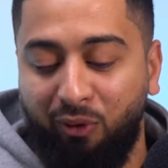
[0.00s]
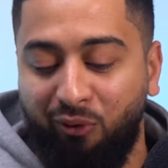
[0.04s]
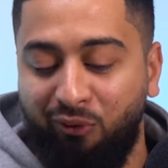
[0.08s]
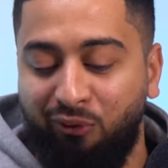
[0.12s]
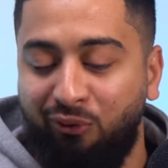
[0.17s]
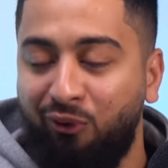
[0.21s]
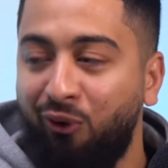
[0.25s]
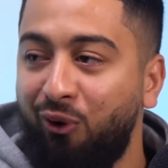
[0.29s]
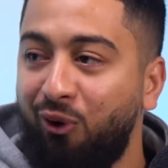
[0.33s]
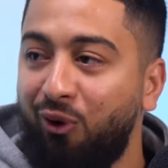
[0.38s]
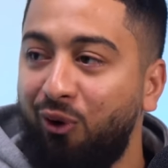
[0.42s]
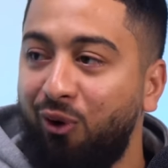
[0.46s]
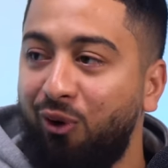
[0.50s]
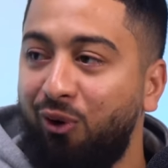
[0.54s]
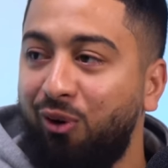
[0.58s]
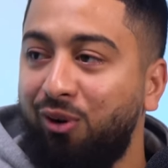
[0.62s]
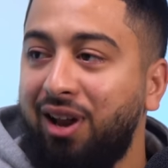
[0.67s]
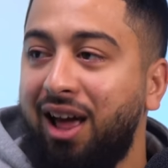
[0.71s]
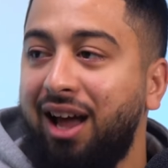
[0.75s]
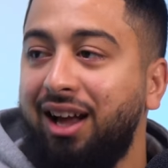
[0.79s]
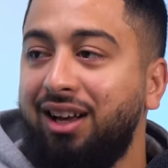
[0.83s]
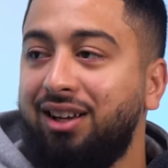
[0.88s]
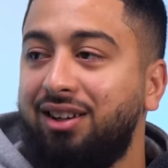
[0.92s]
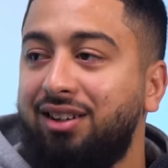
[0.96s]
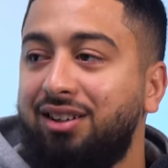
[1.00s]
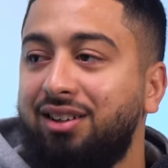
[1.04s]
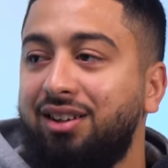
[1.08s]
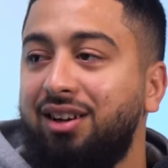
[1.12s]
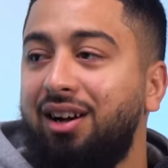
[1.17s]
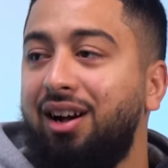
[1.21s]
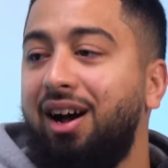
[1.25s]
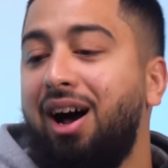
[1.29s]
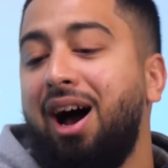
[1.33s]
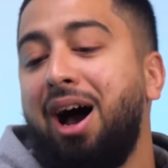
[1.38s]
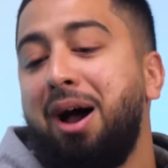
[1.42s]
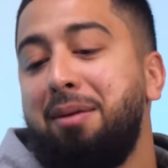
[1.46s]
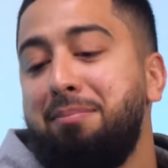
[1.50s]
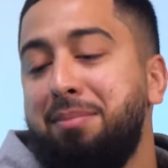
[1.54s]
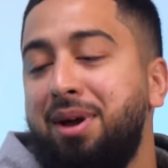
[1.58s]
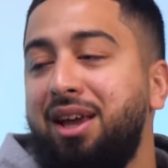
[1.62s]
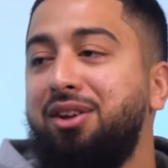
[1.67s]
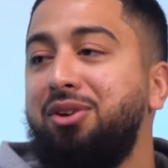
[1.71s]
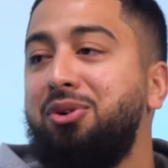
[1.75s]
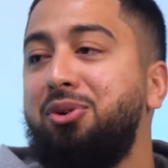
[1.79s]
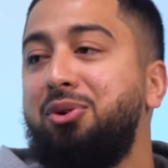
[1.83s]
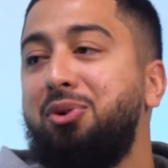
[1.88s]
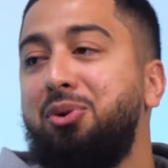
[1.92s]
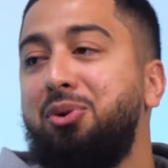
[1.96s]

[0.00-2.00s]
before like I met you?